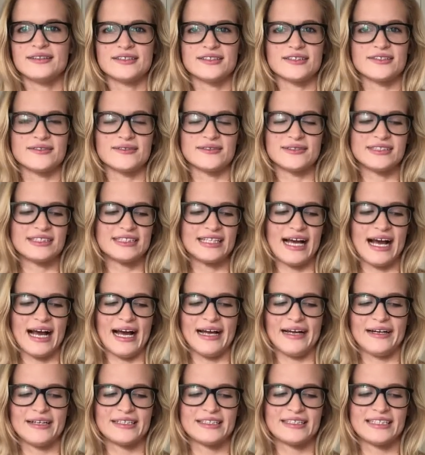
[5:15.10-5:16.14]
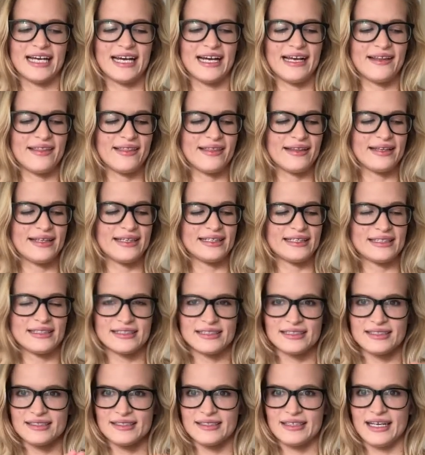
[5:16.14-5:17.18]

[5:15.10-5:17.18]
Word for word: So die or death is